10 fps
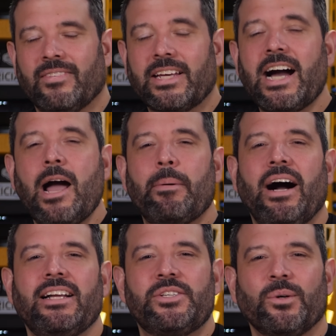The guy
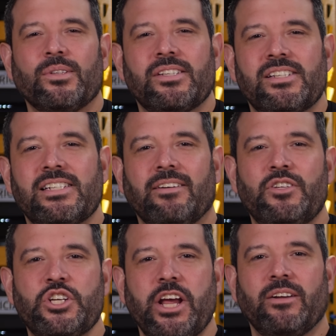behind Tools and
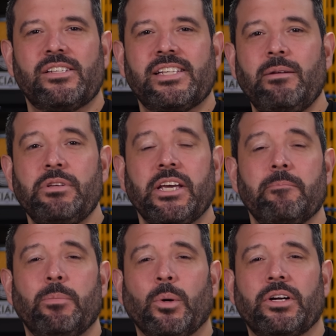Stuff channel seemed to
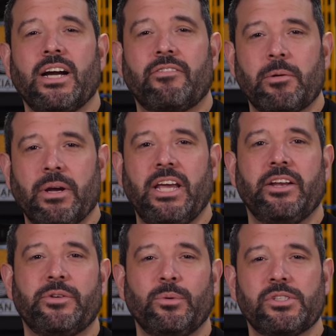get bored covering
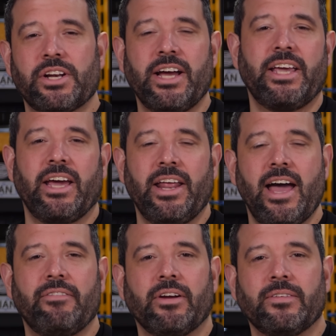Makita tools that I can't
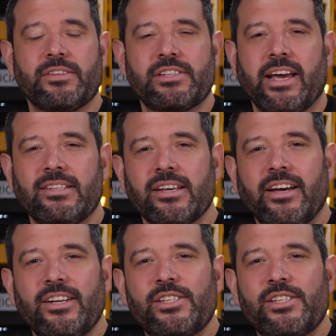have here in the States,